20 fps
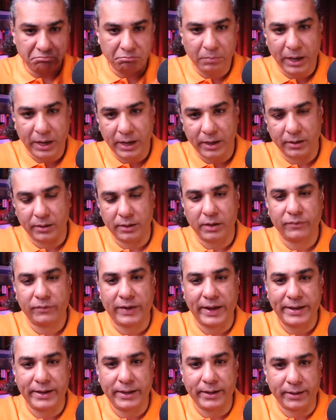main
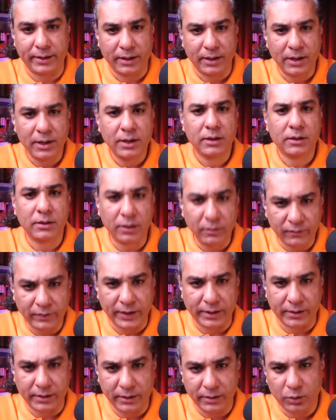defining
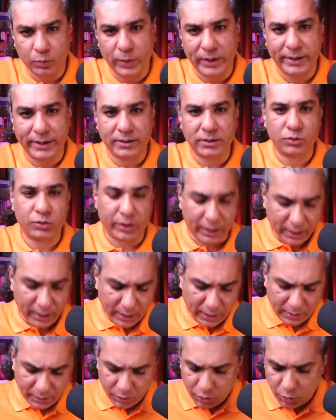conflict in the 20th century.
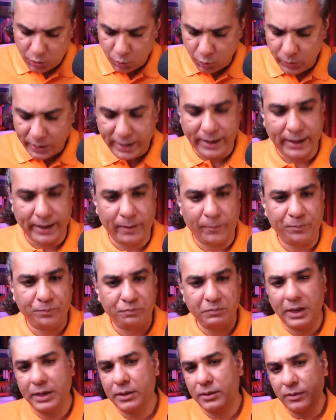Today,
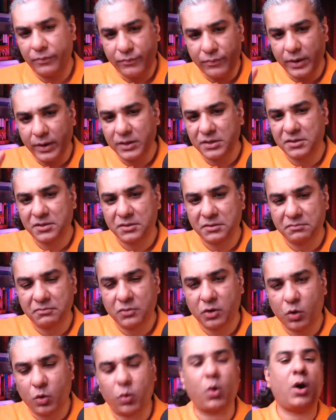in the first
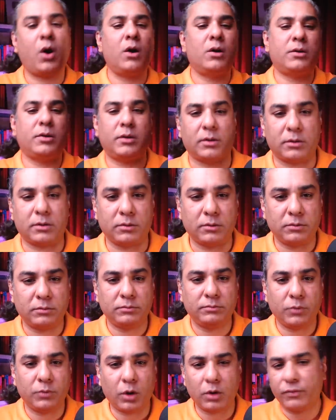quarter
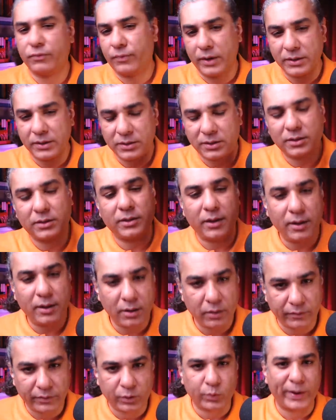or first
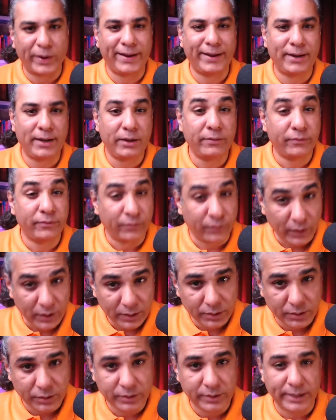third of the
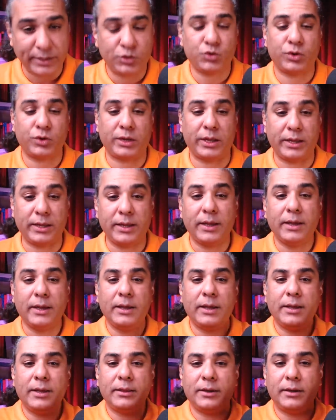21st century,
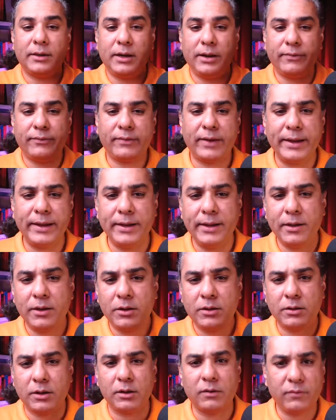the defining
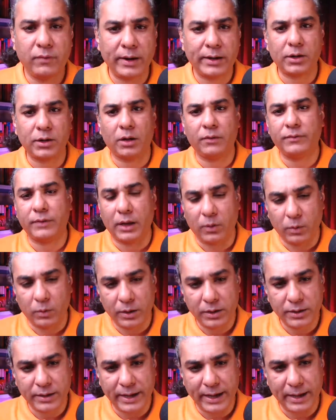conflict of
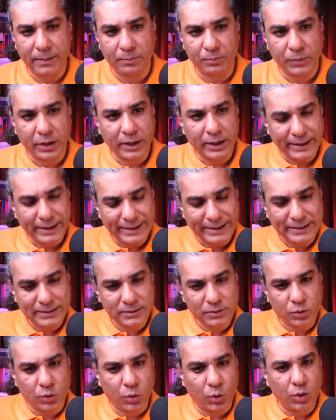our time
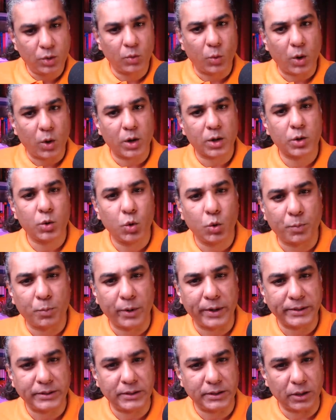is Cold War
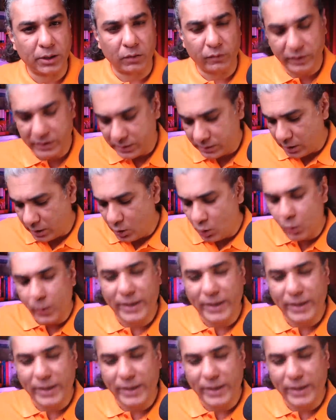2.0, which is the